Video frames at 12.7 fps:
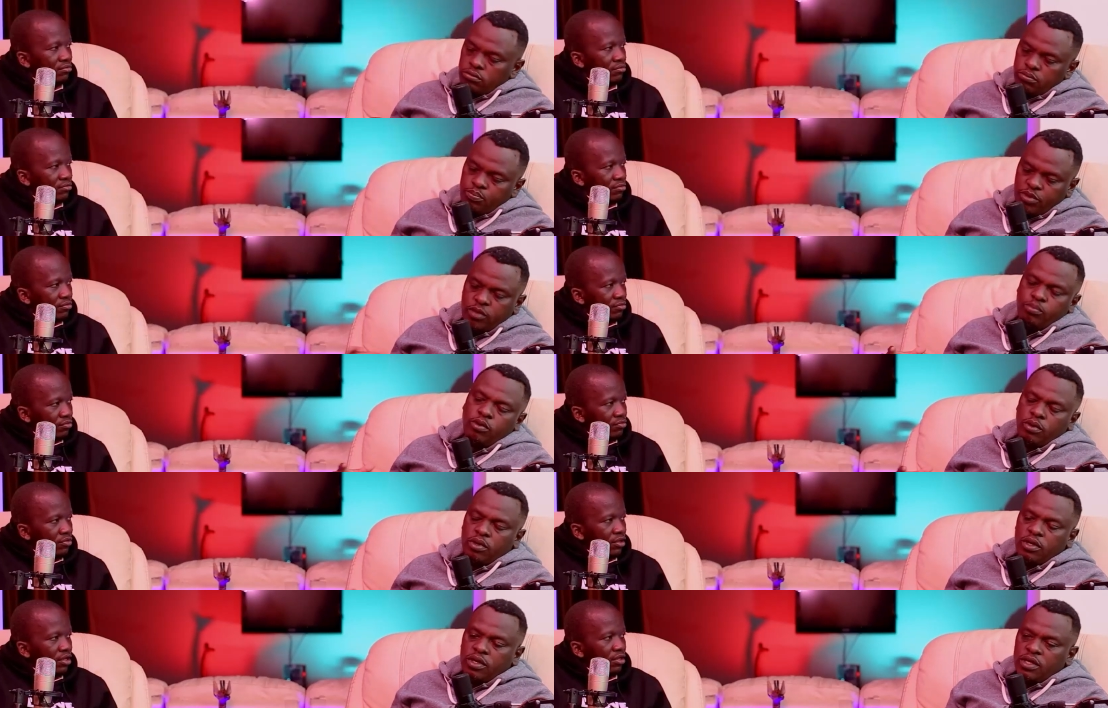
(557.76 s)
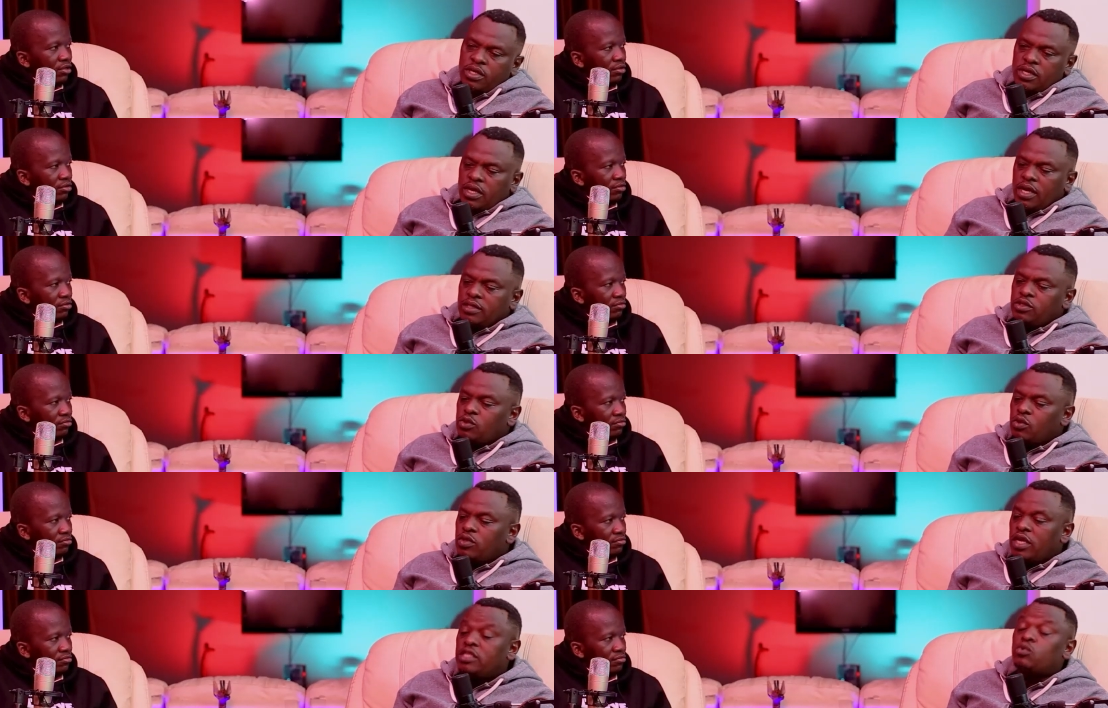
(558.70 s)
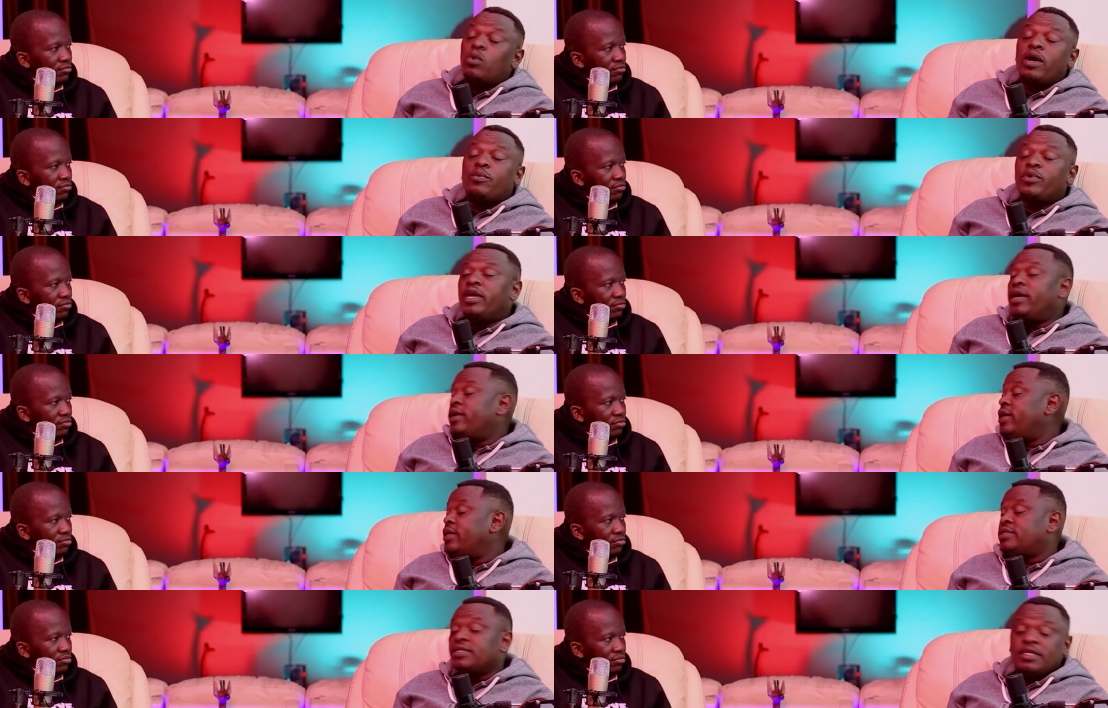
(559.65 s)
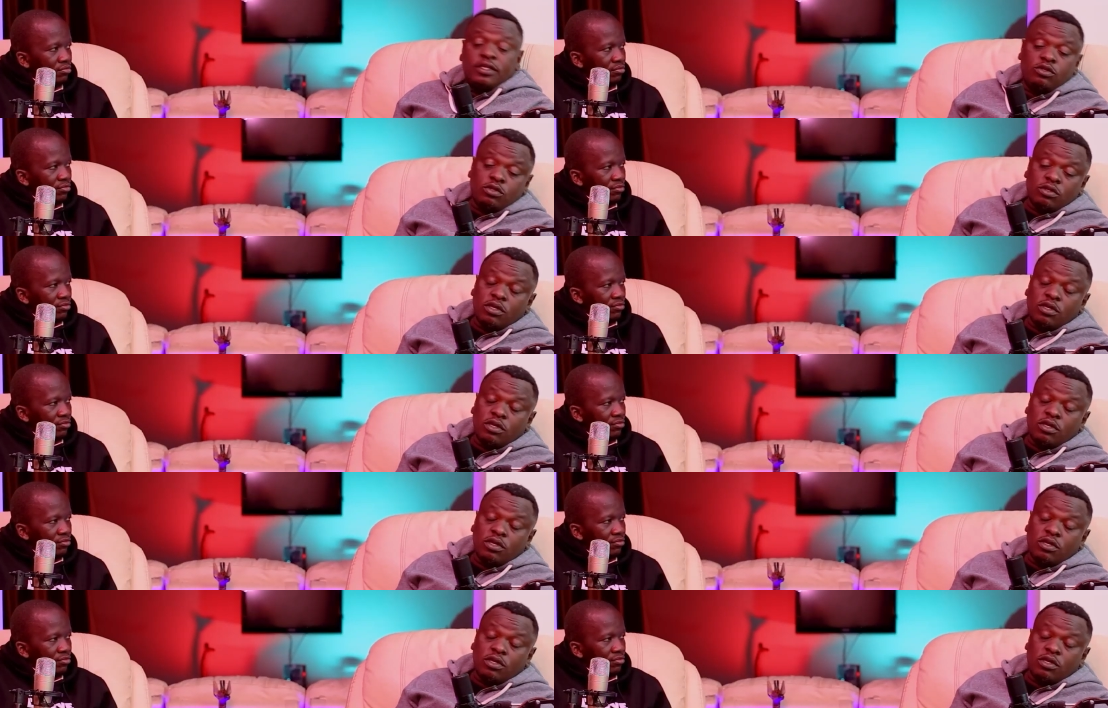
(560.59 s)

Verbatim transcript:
Speaker 1: people. And so that is why we are here today to talk